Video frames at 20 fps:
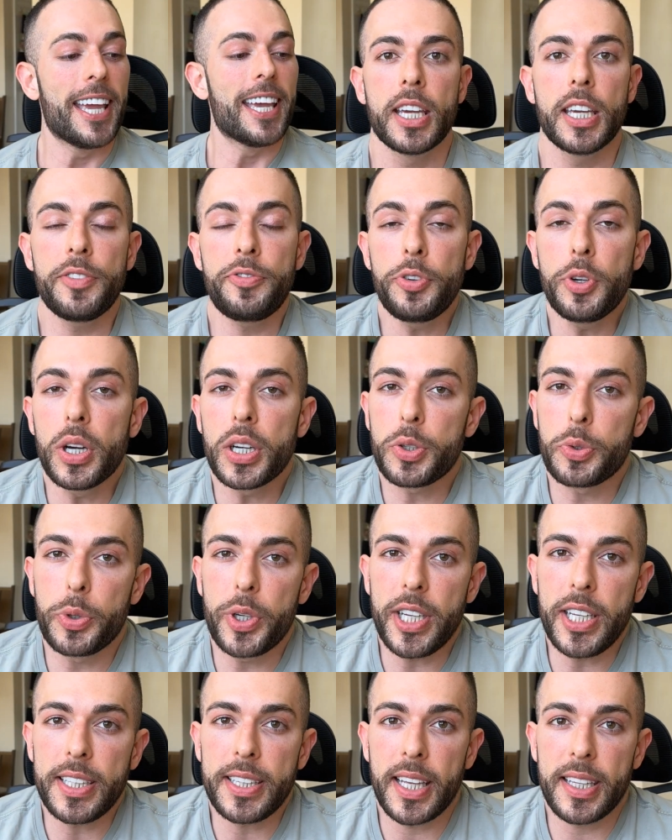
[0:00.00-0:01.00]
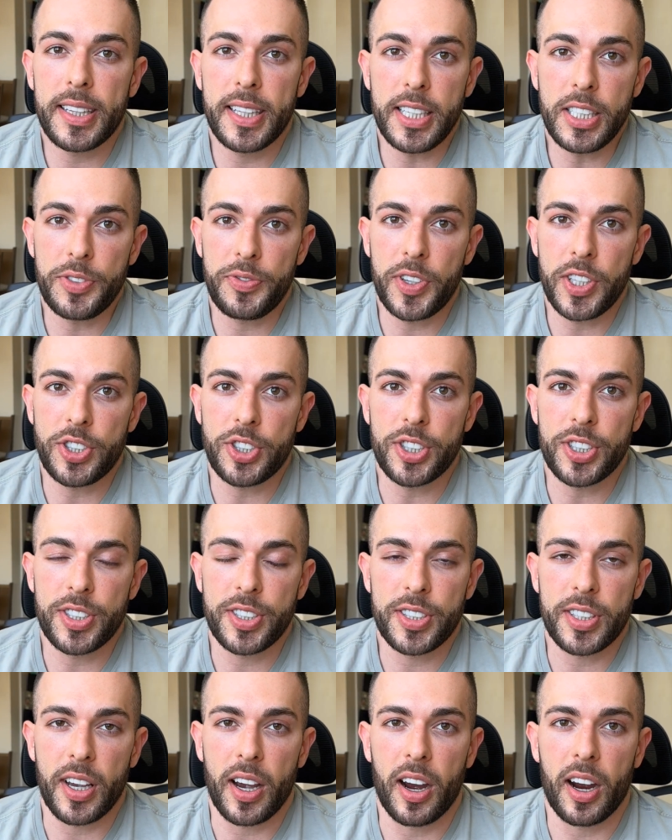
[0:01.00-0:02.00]
If you agree that these
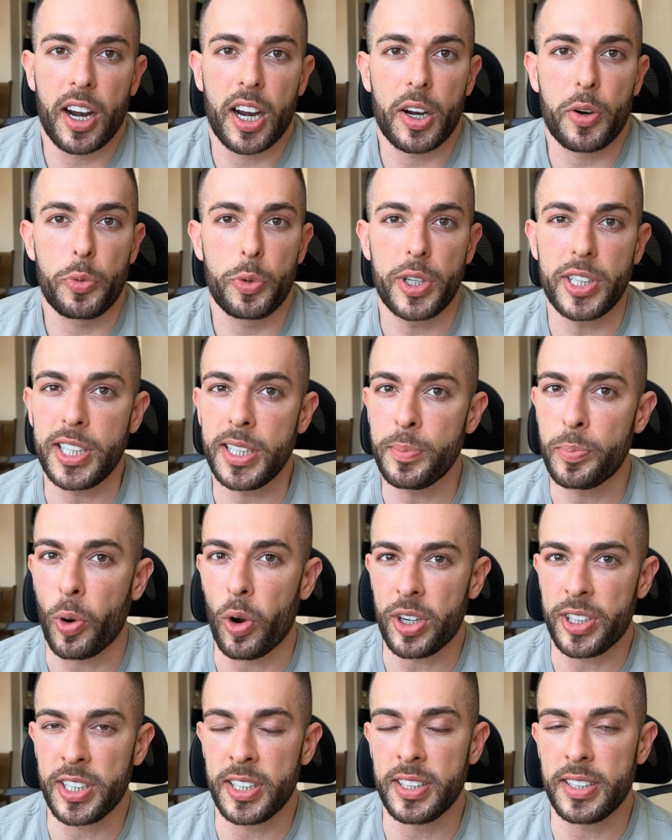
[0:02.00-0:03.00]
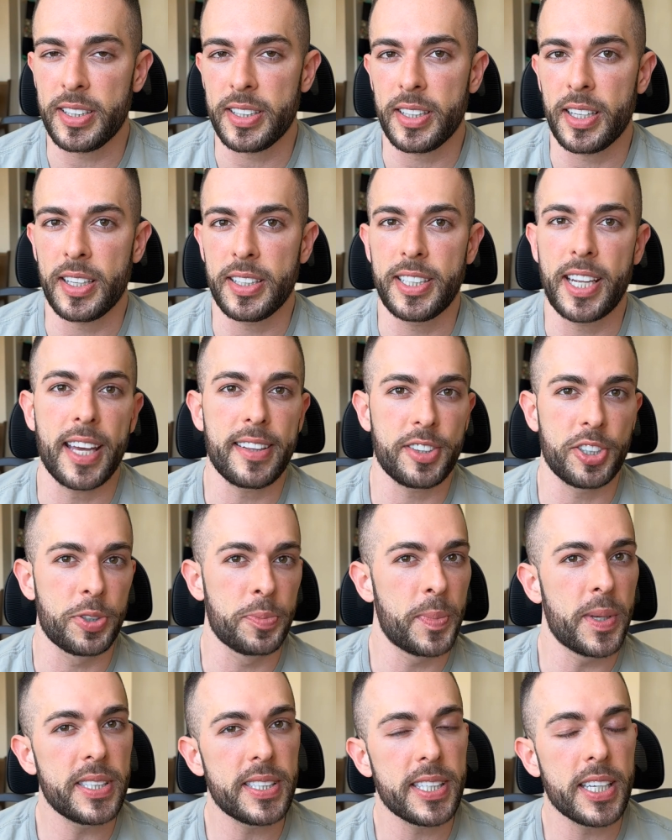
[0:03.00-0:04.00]
features are really important, yet they're
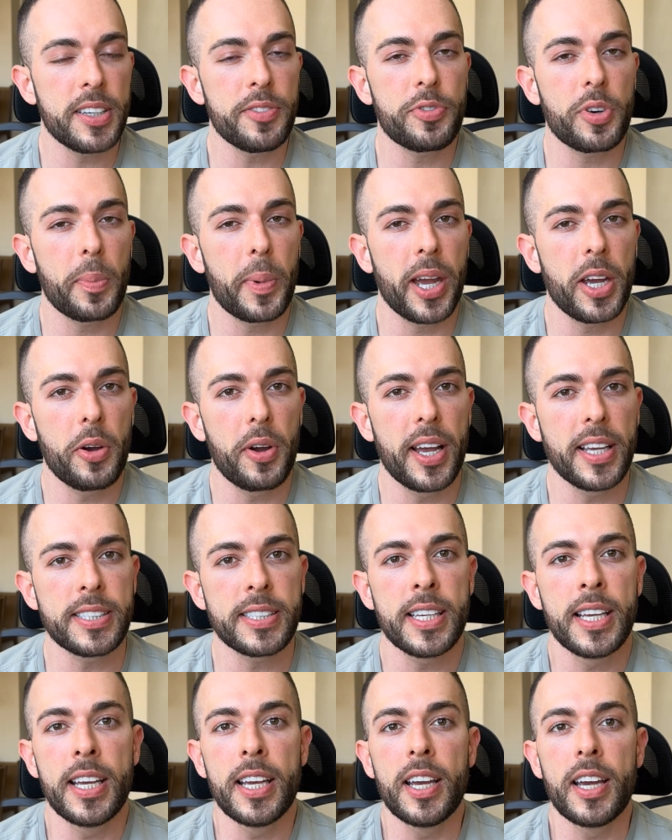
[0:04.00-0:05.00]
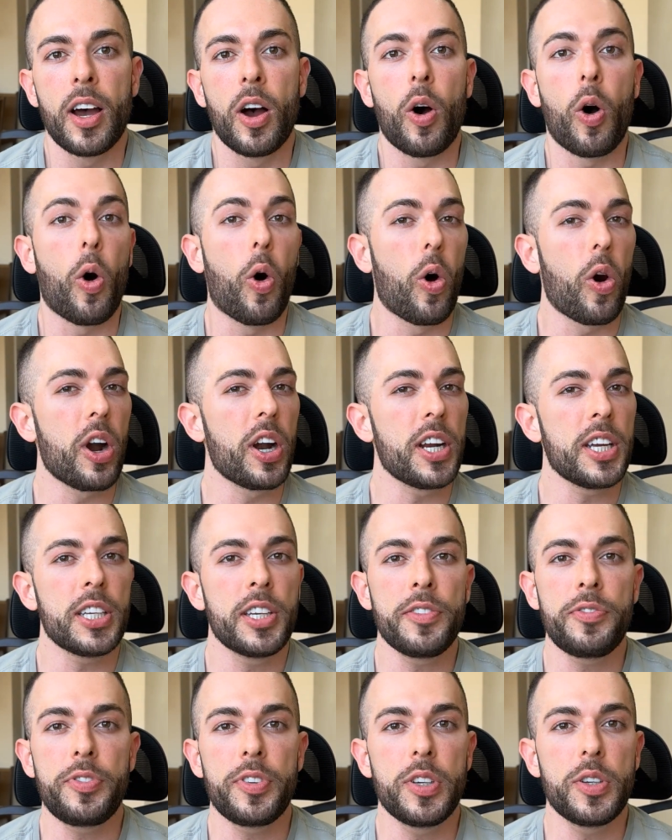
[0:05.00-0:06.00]
missing from iOS, or
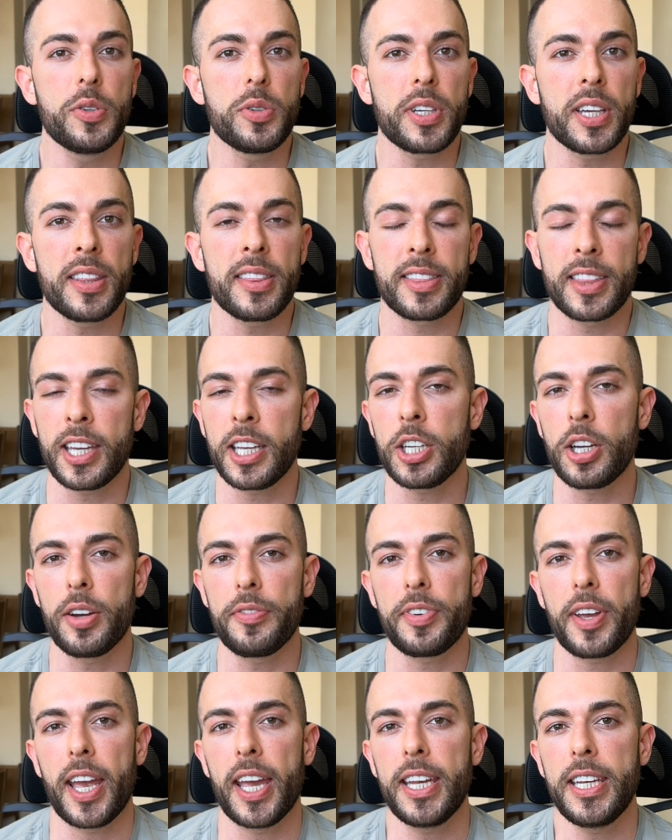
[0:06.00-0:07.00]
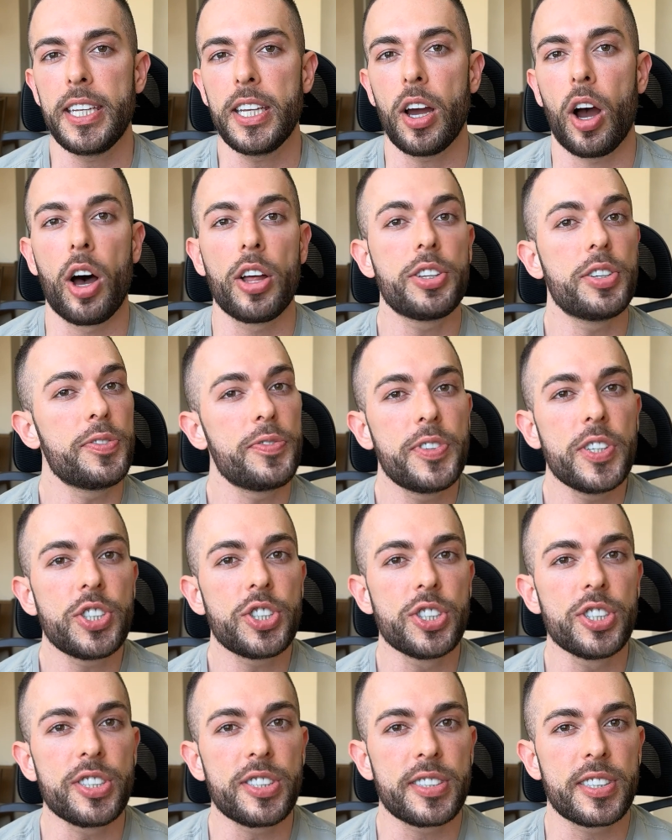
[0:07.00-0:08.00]
if you can think of any other
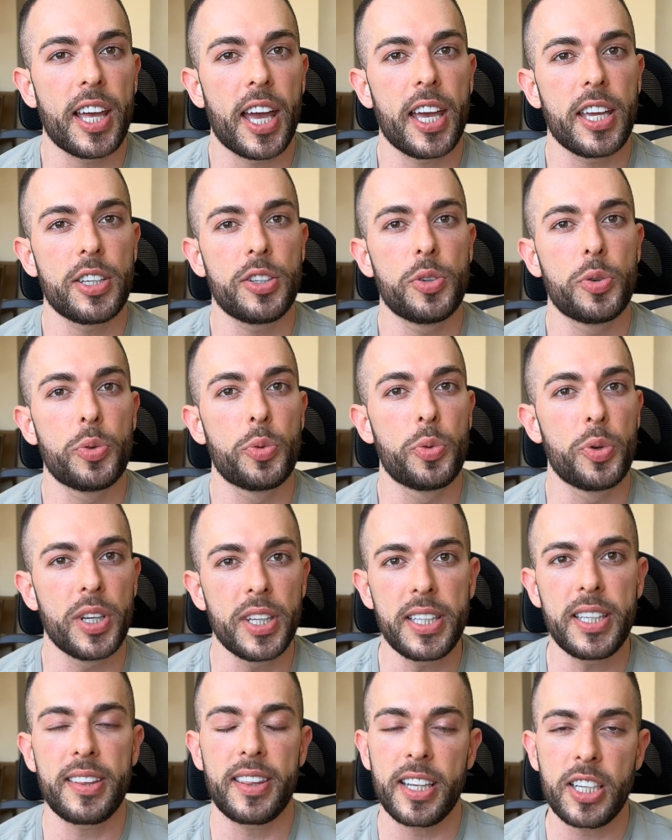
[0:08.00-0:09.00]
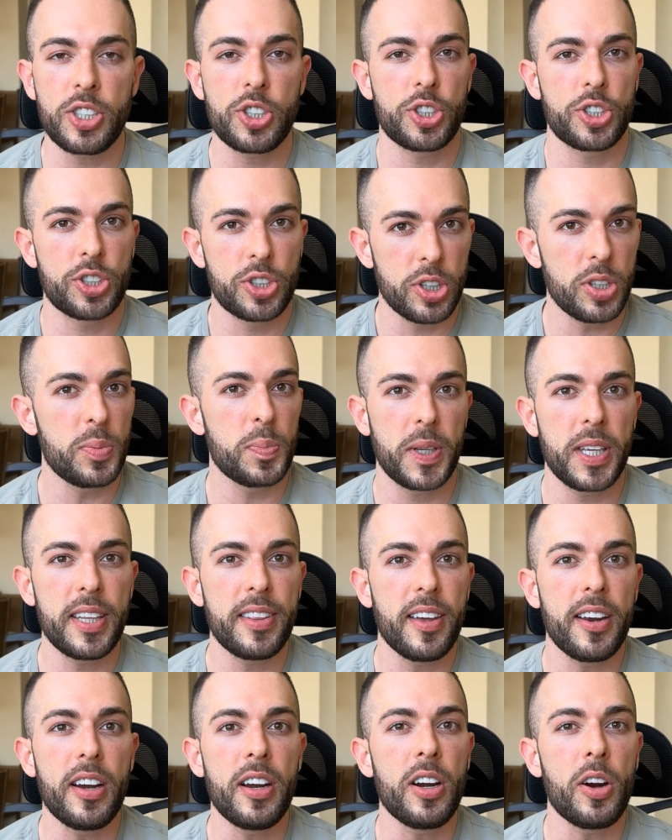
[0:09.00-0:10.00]
features that you really think should be
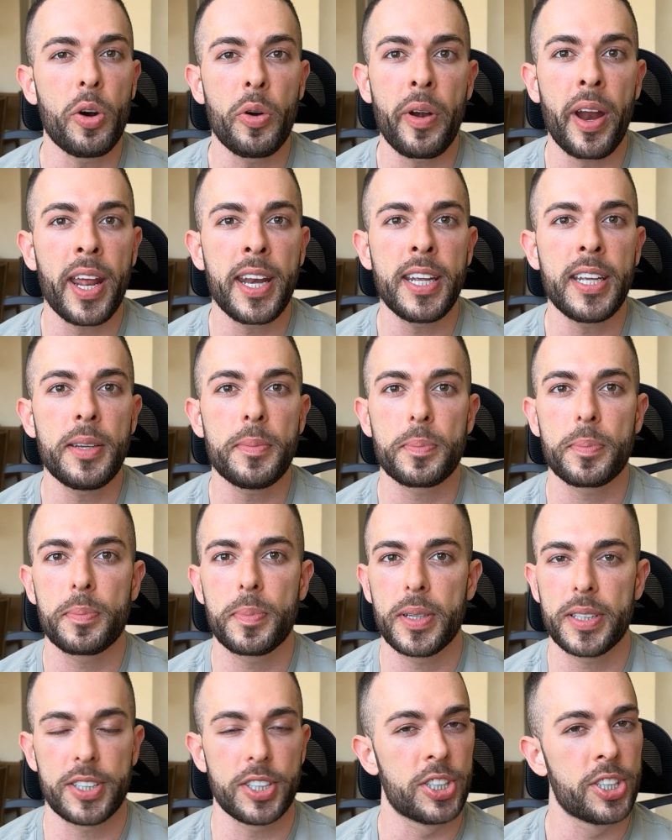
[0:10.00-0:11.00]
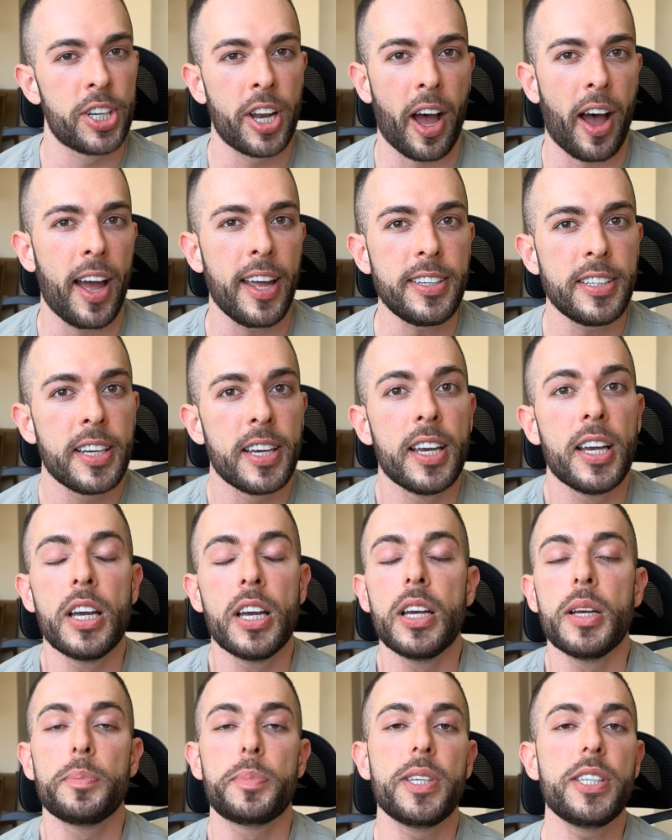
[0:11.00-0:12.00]
there already, but they're not,
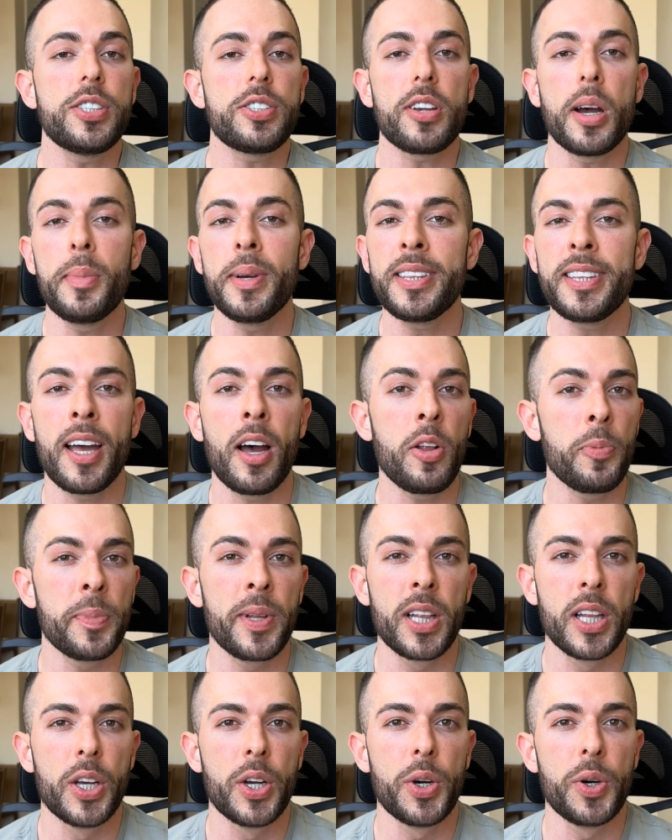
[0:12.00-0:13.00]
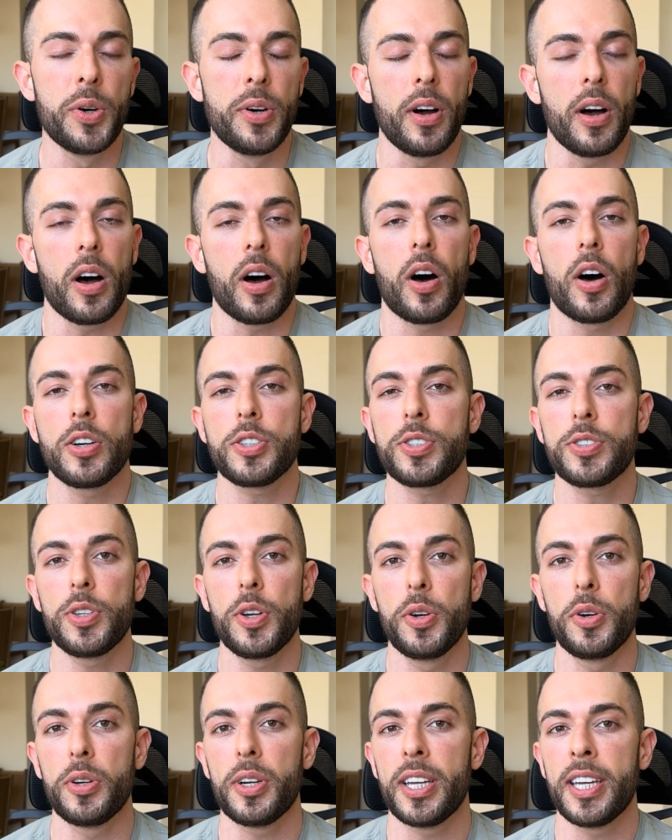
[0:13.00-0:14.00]
please comment down below.
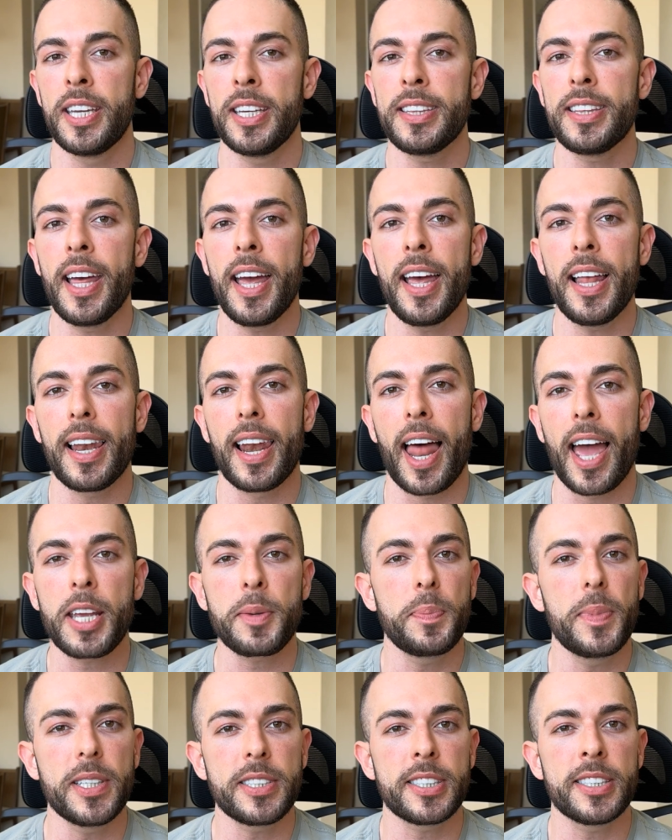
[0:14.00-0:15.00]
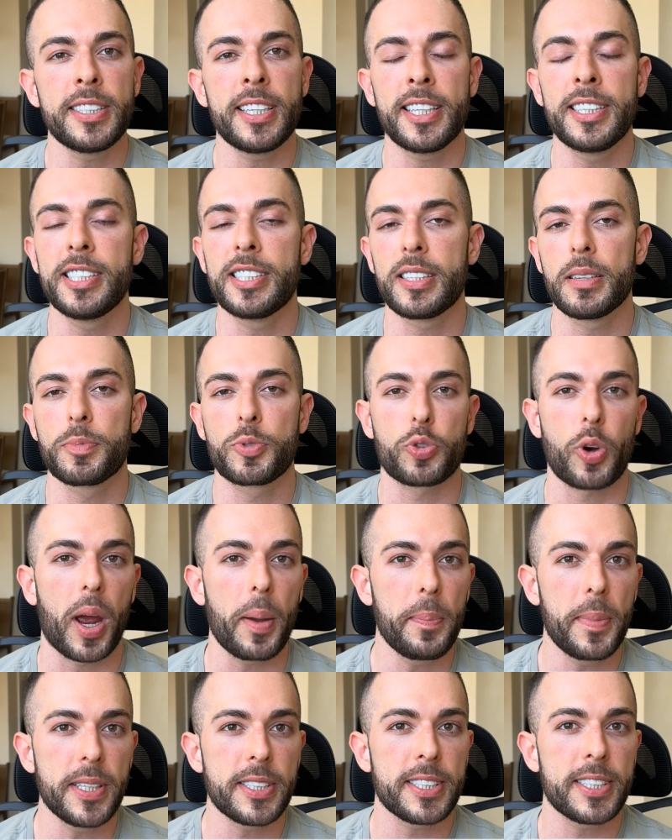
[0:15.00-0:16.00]
Also, hit that like button and the
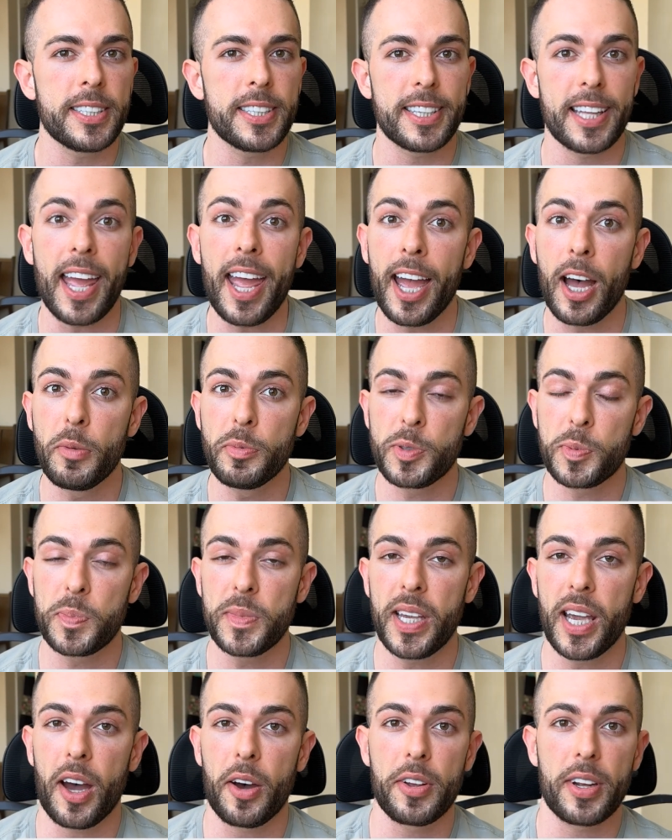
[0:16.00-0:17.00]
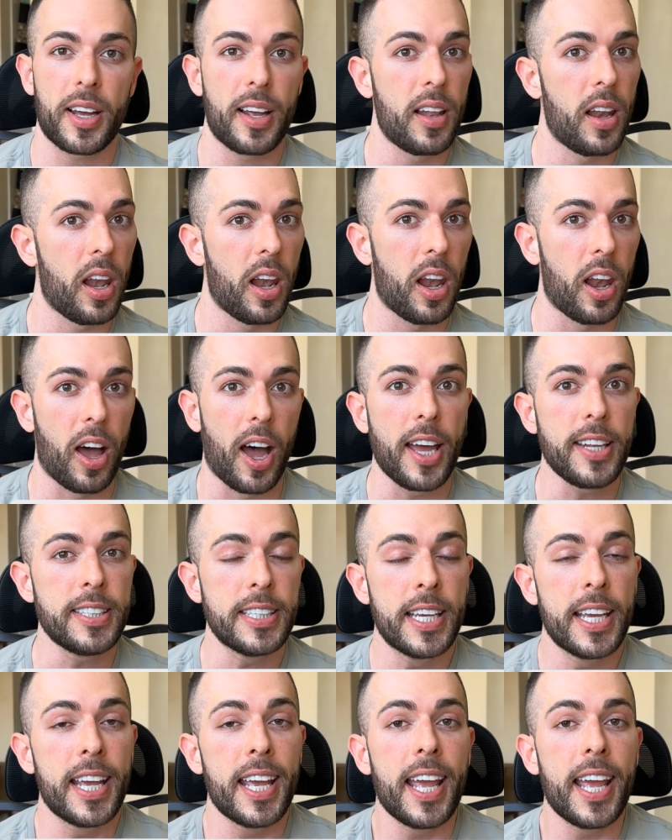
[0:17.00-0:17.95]
subscribe button. That helps me out a lot.